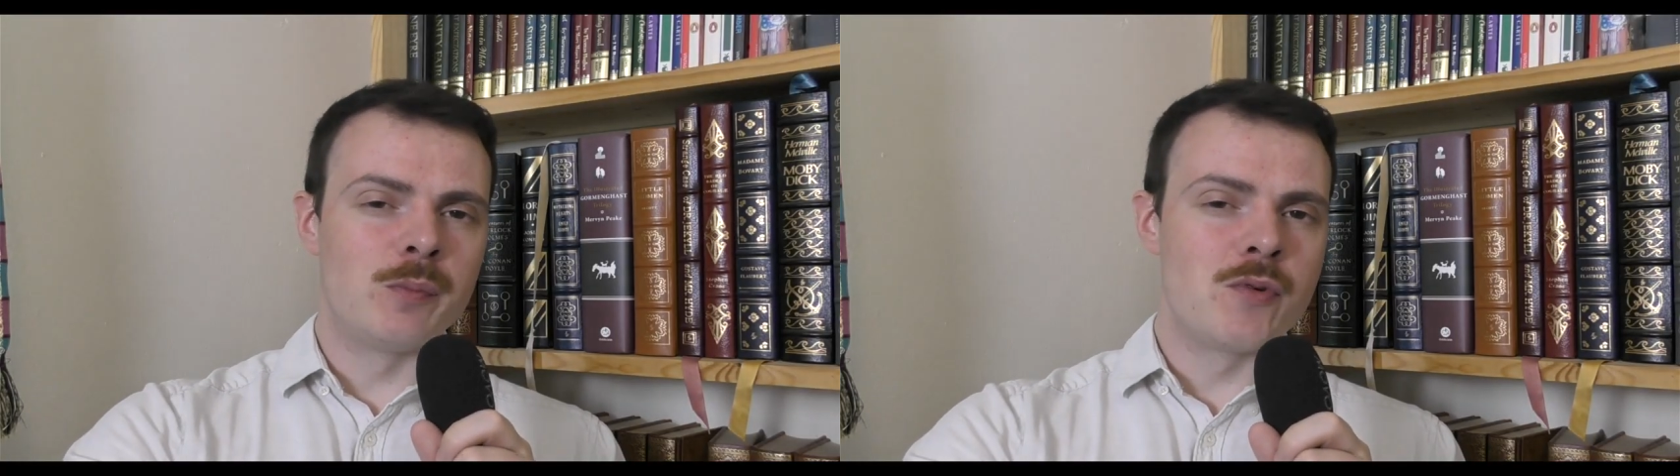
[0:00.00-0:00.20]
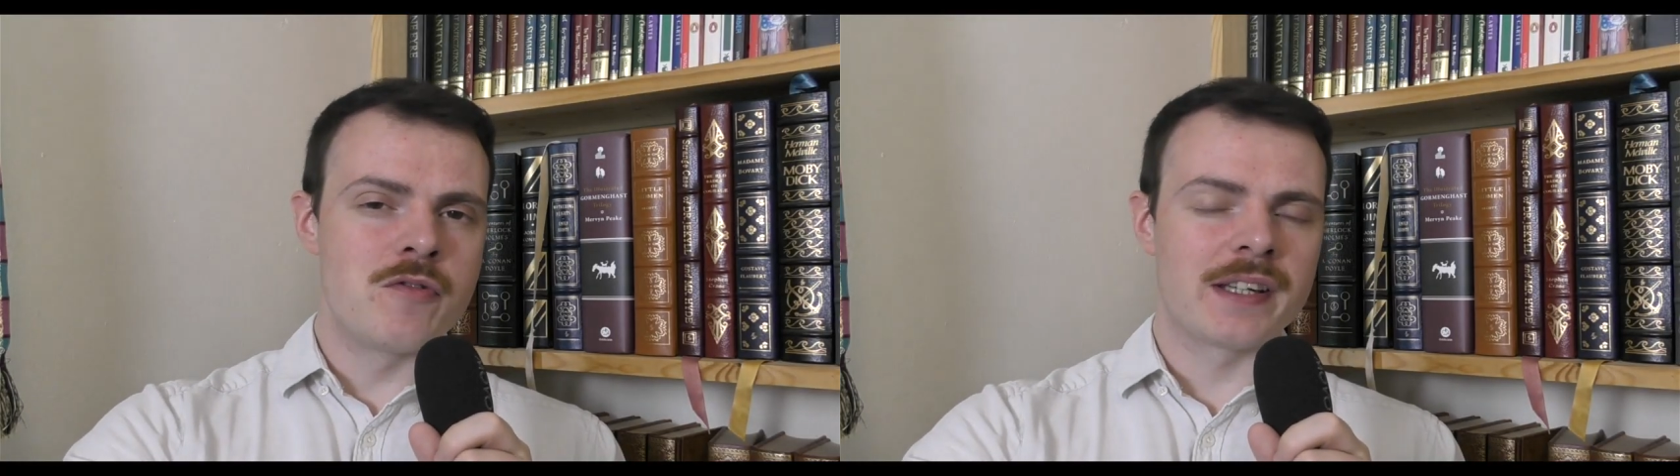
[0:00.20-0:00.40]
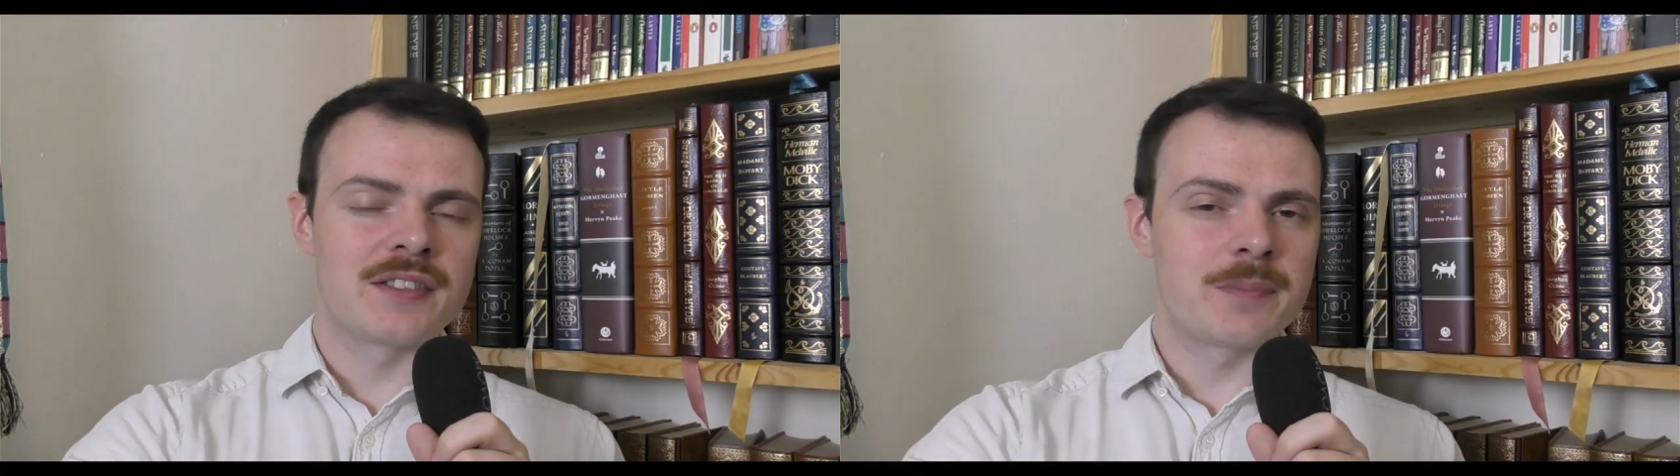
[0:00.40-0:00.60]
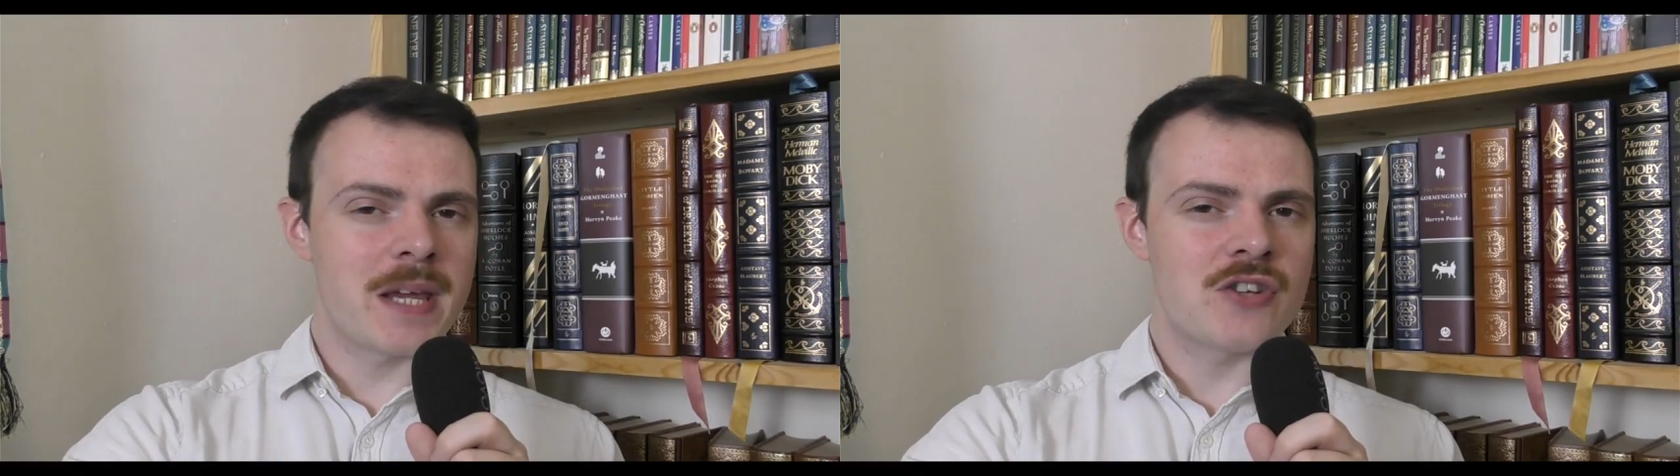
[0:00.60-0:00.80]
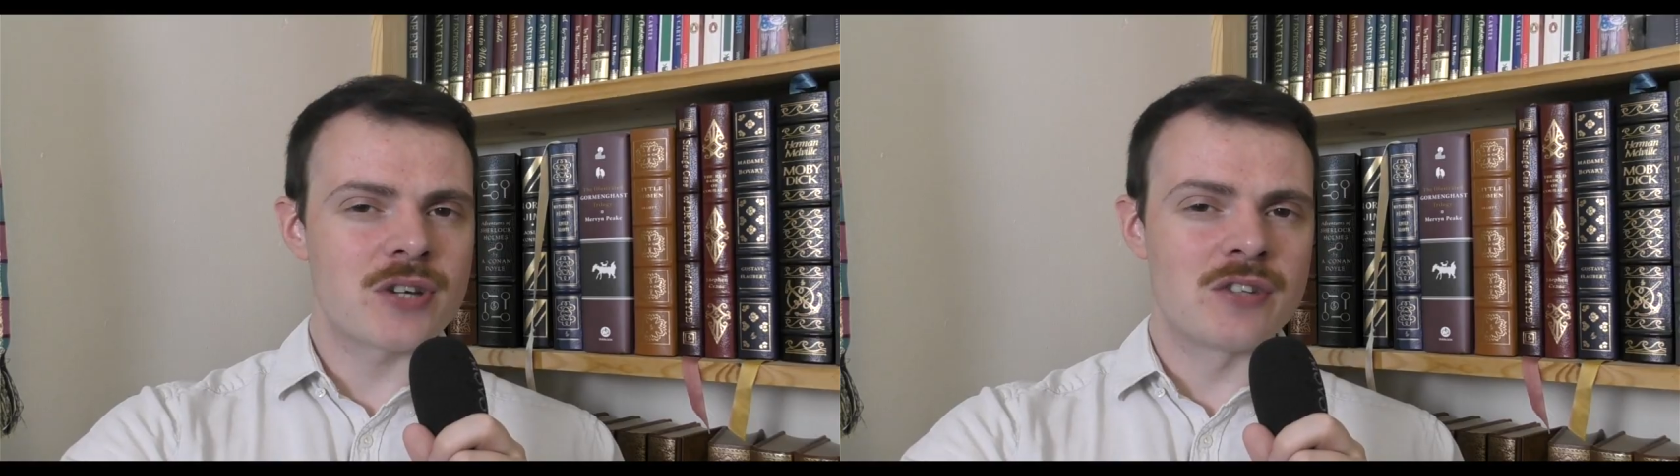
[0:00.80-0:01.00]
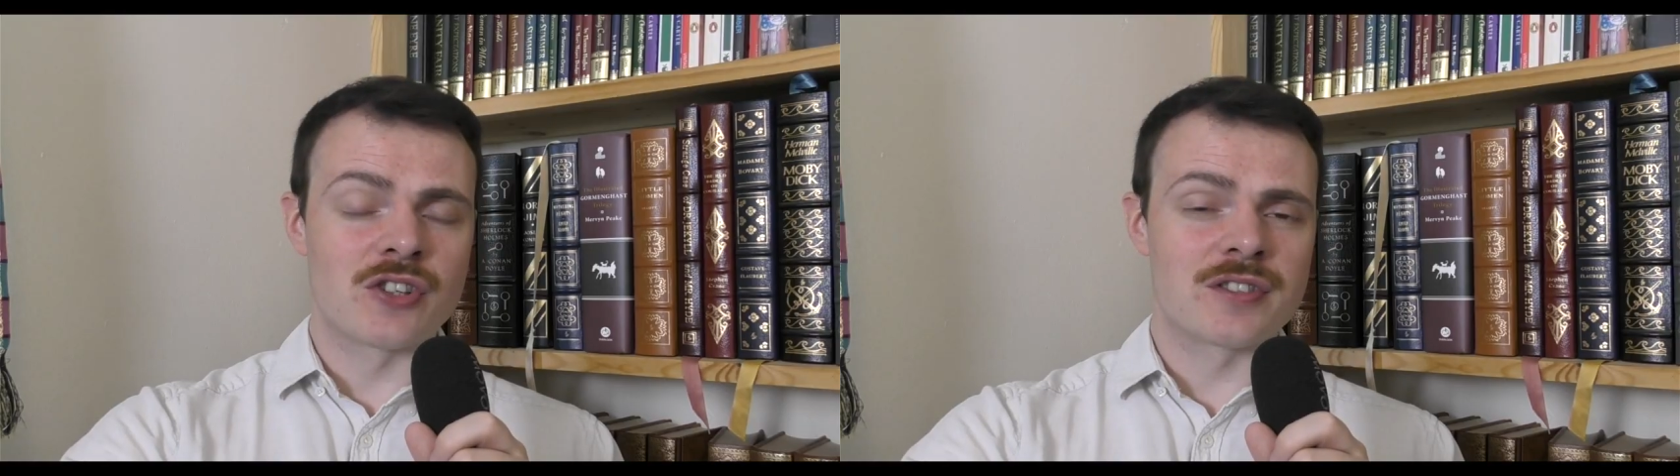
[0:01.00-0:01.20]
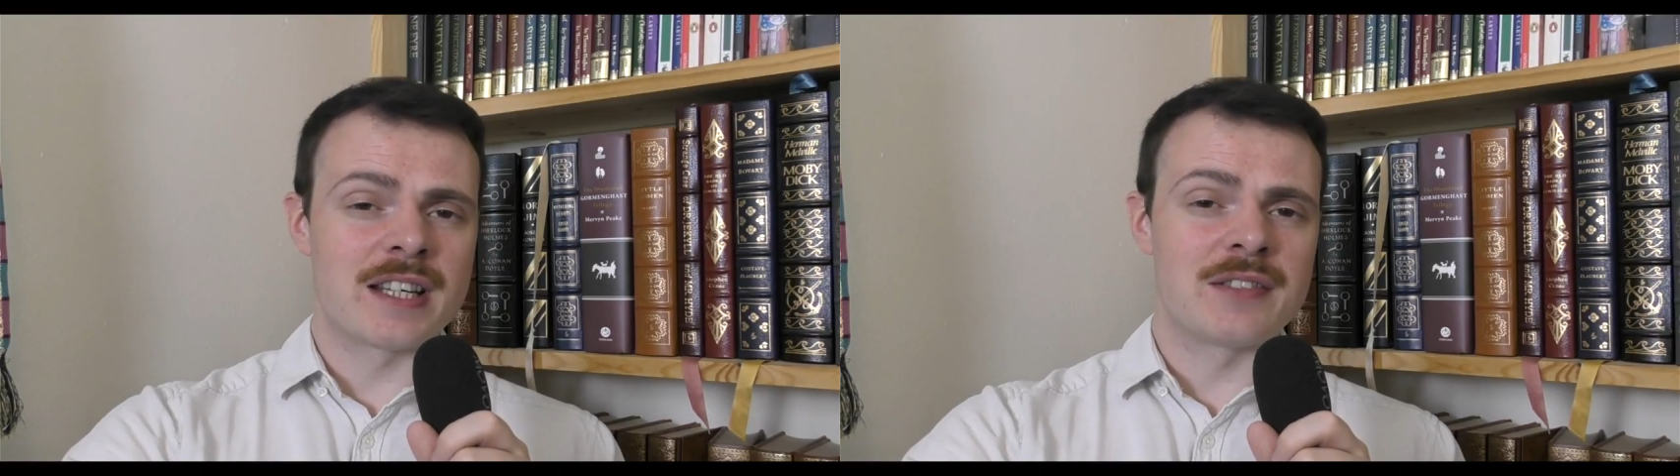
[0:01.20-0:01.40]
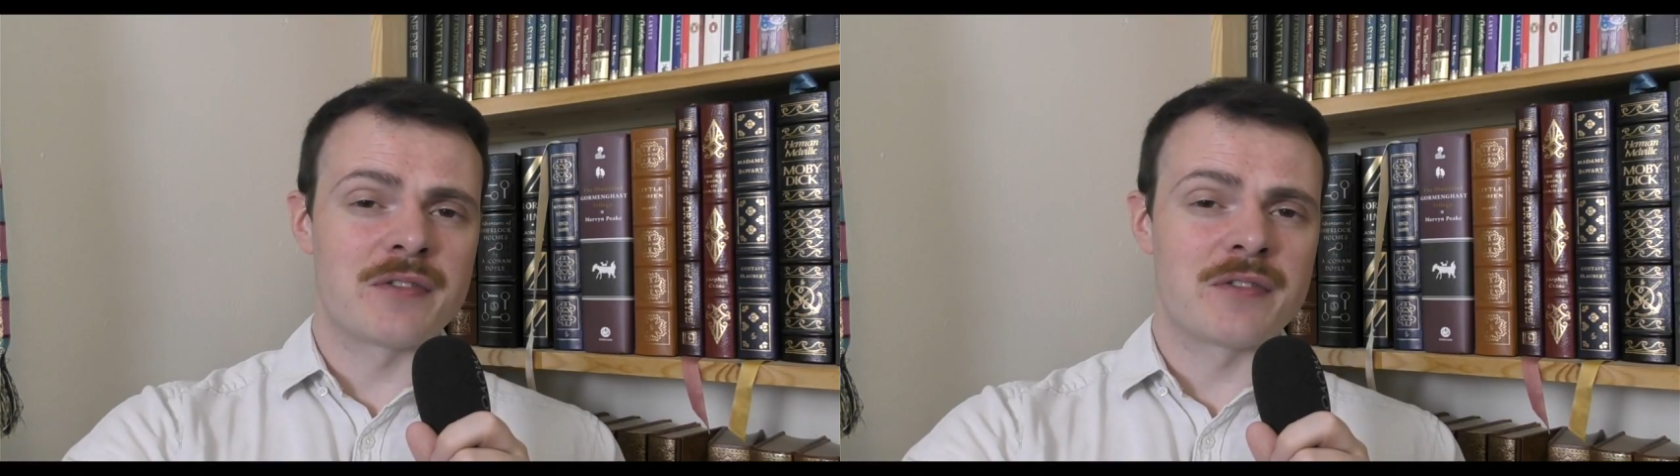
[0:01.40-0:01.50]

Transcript: moving speech in Justine's